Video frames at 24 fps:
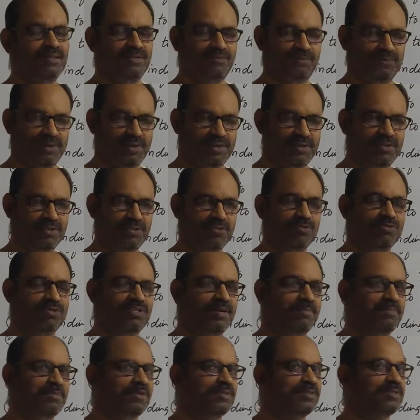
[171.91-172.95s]
the first two
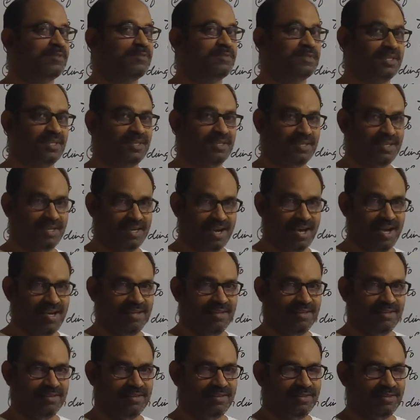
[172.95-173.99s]
chapters of standard
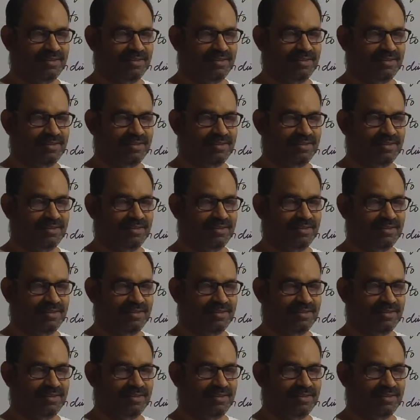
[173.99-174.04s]
9.